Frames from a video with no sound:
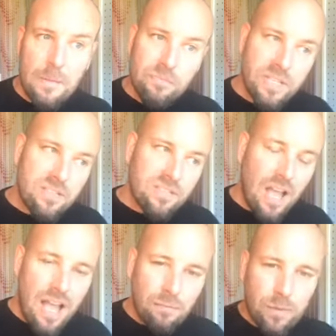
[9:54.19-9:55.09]
And it's
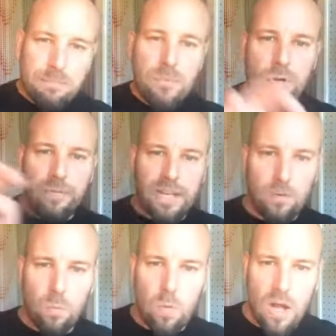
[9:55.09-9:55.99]
not
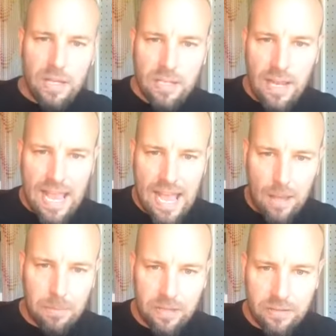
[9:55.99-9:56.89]
removing one
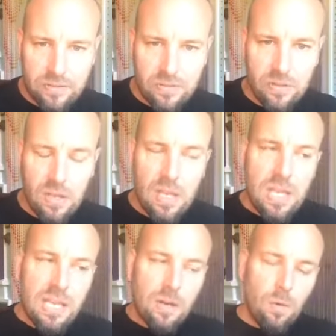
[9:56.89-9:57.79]
habit.
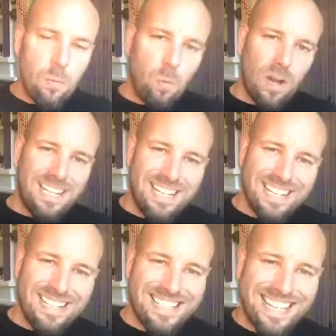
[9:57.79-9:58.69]
What it
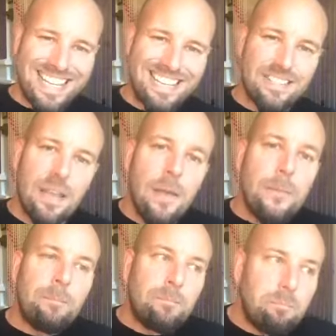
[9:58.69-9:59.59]
is
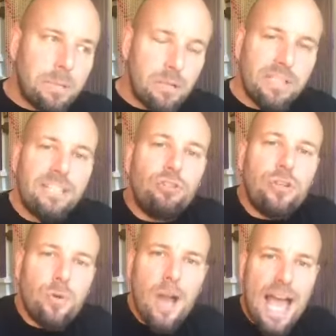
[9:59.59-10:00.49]
building
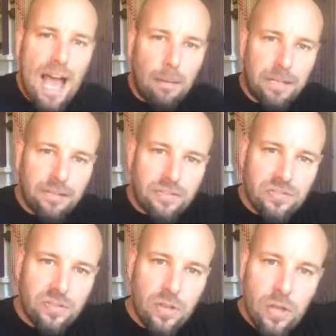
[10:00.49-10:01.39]
new
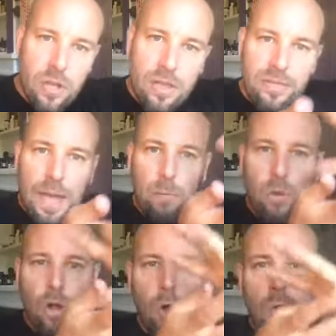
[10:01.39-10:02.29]
habits that
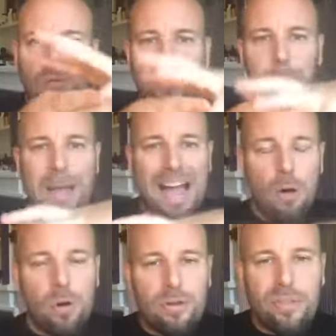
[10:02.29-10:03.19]
will overpower